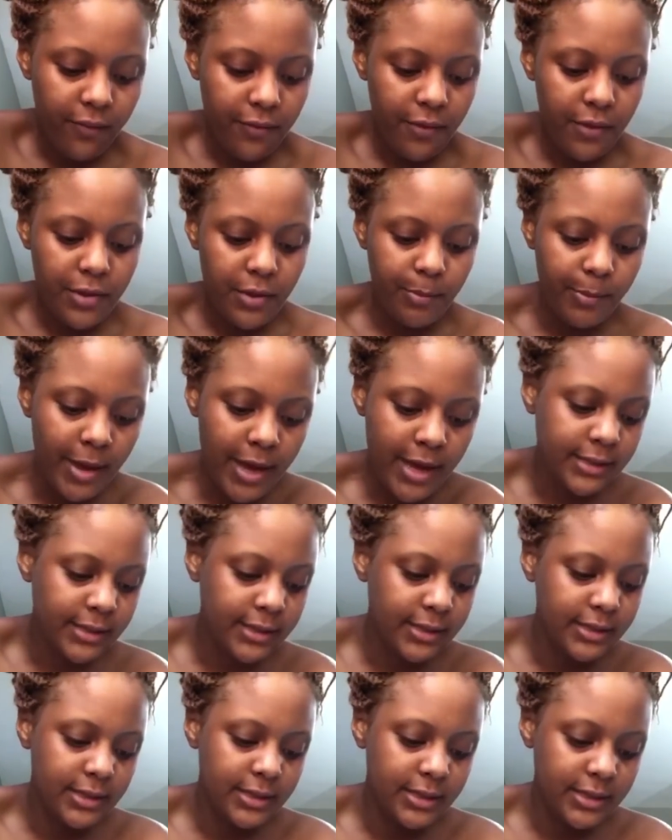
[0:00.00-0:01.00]
for the
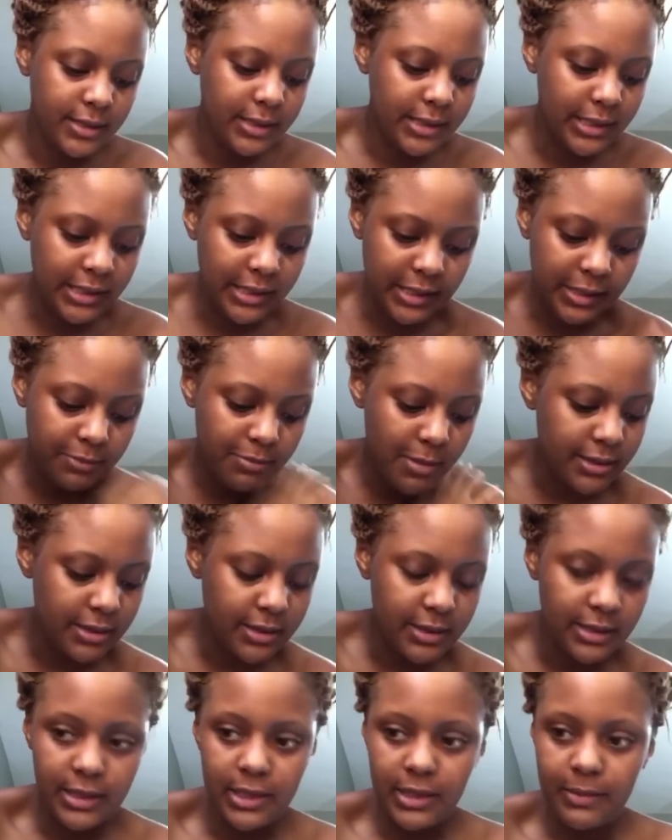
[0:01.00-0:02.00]
past 6
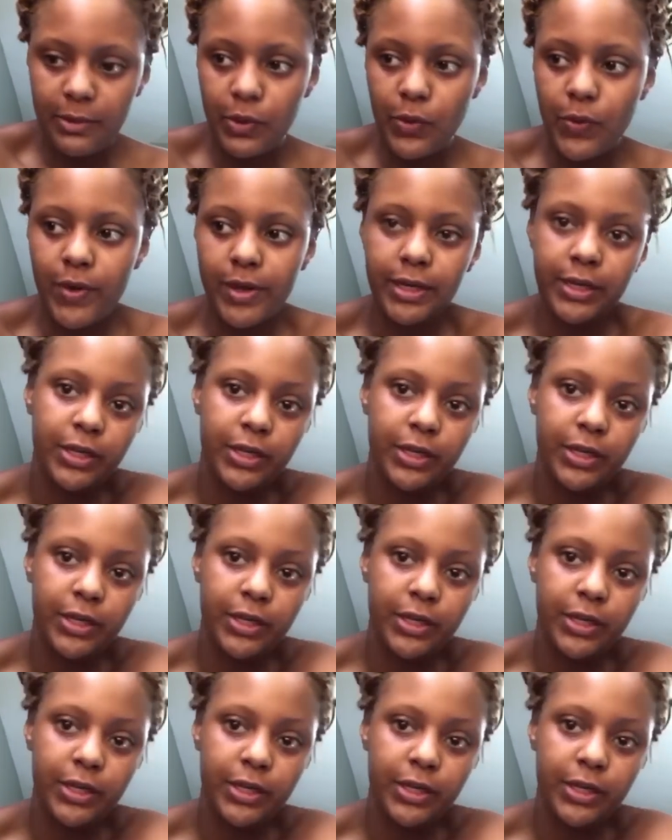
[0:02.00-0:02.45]
months nimekuwa